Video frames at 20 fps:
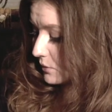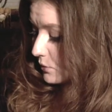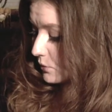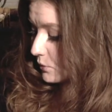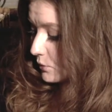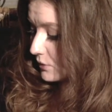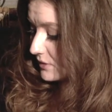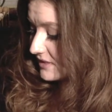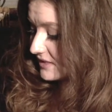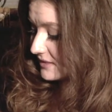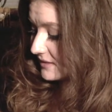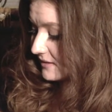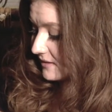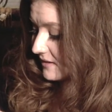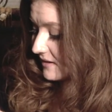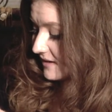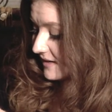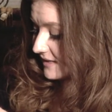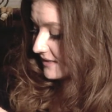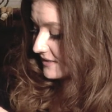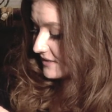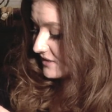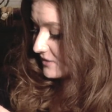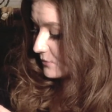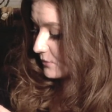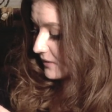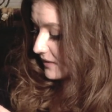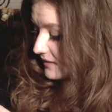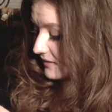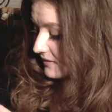Oud Light
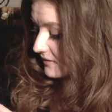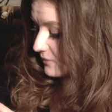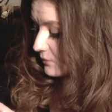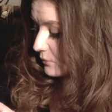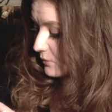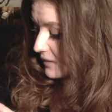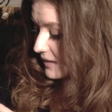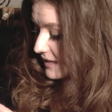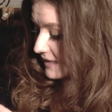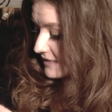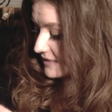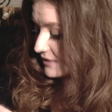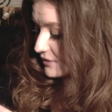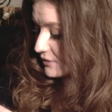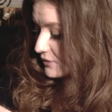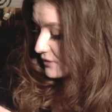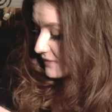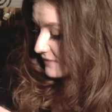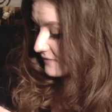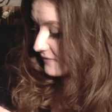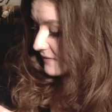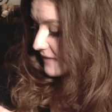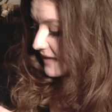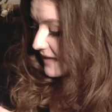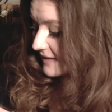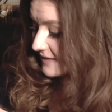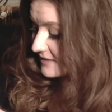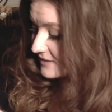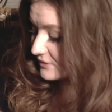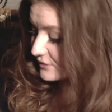with white truffle
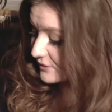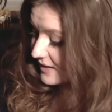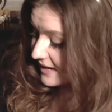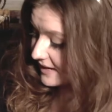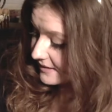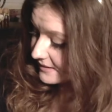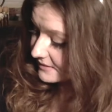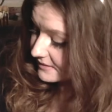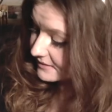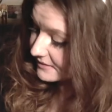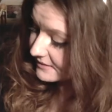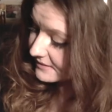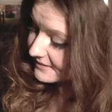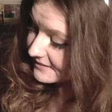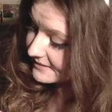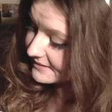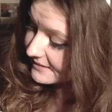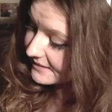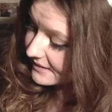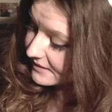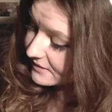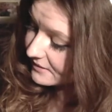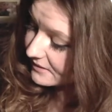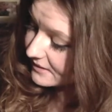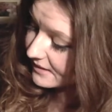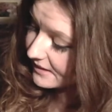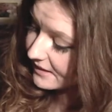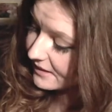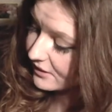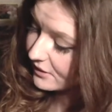extract
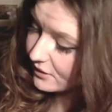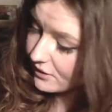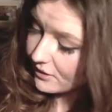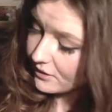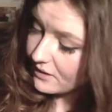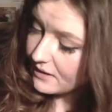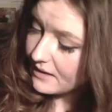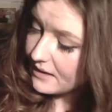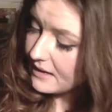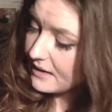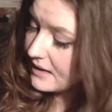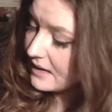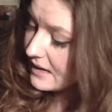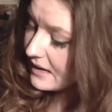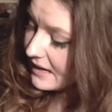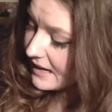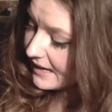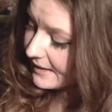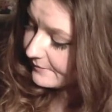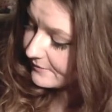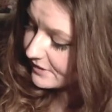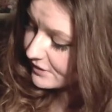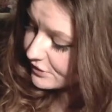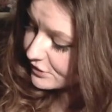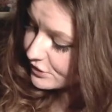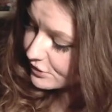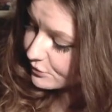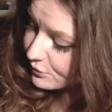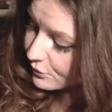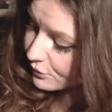skincare. I'm not
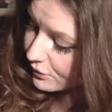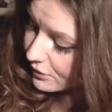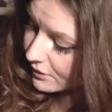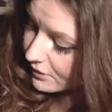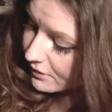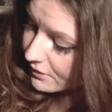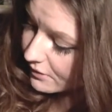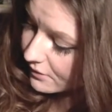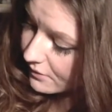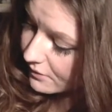sure.